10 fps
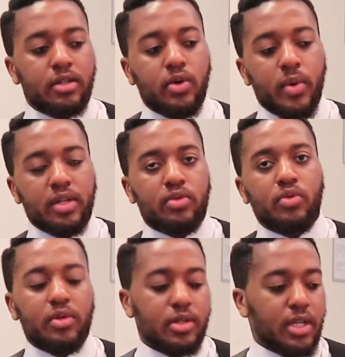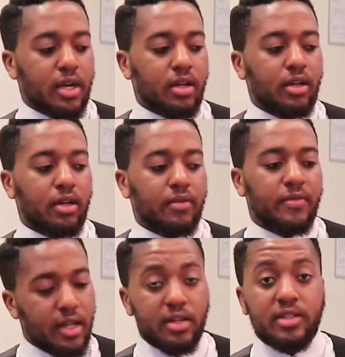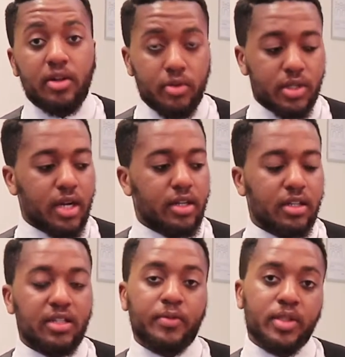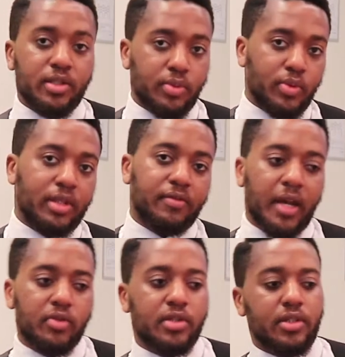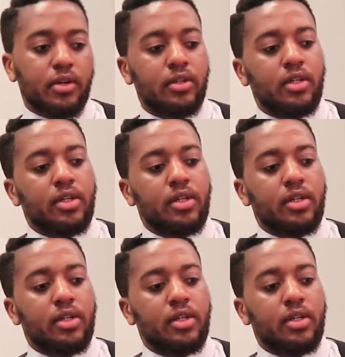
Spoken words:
going to northern China and southern China and the differences between the factories there.